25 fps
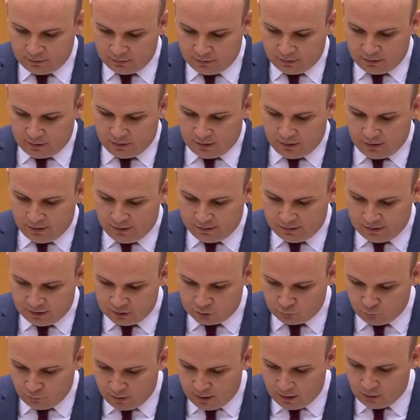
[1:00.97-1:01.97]
it is
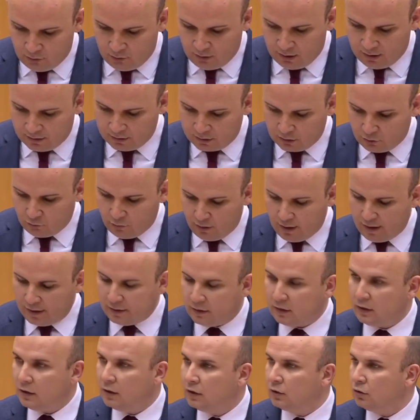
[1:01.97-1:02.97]
well
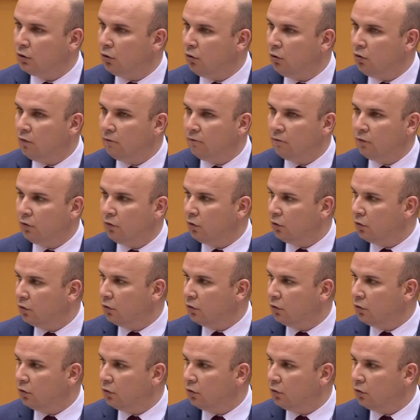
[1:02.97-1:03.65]
underlined in all 4